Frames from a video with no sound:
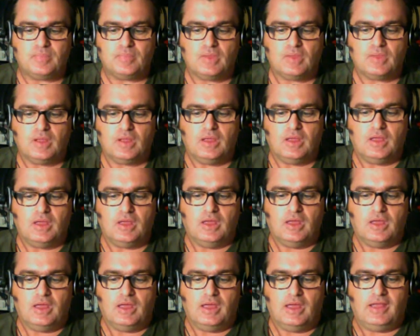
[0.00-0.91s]

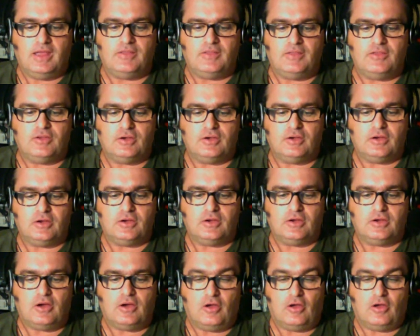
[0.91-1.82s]
And
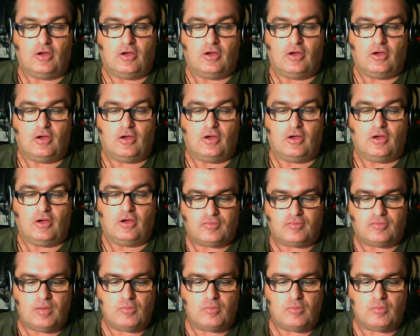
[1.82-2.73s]
online
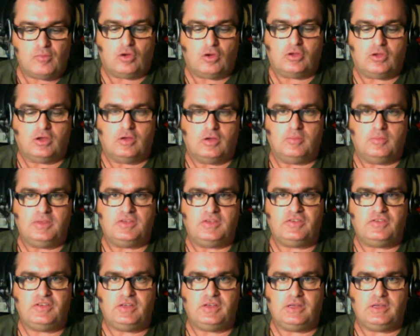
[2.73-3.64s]
framework
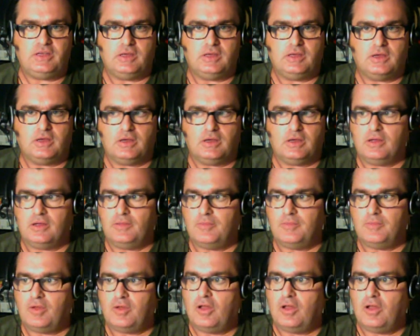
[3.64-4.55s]
mixing
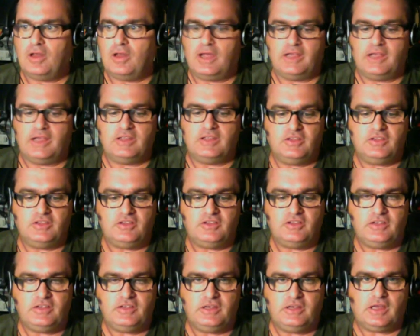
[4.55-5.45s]
online
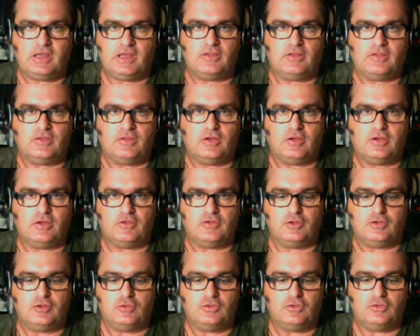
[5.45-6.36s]
editing and
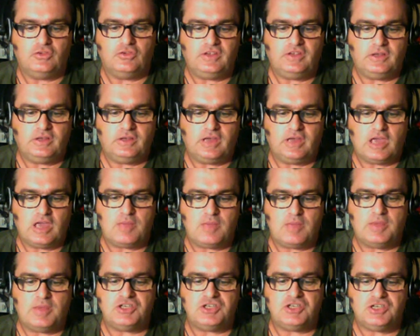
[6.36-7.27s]
the Unity
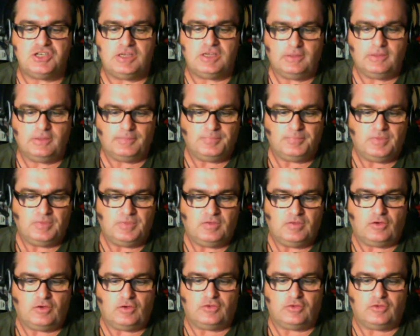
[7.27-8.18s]
game engine
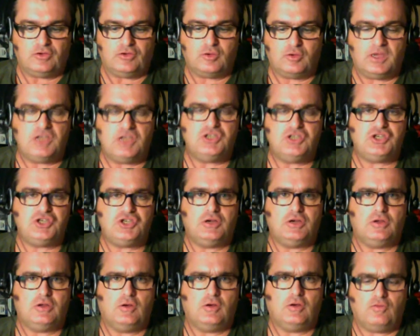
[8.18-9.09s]
for the
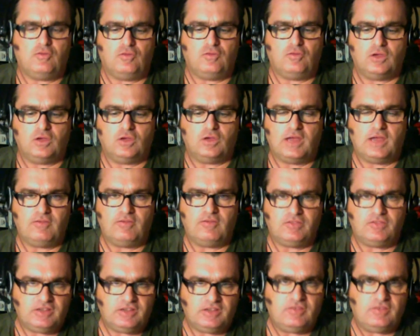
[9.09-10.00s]
creation of
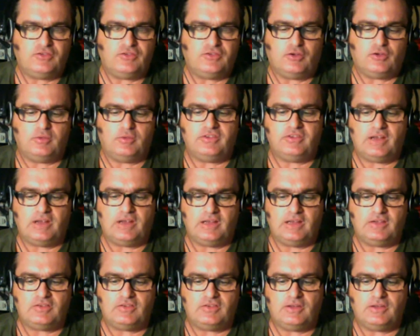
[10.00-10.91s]
locative
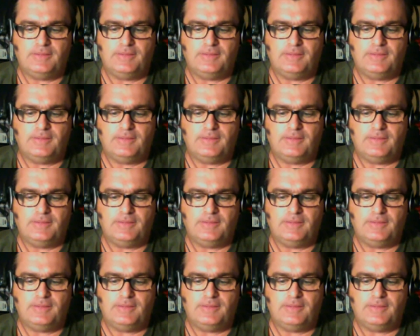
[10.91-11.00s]
storytellings.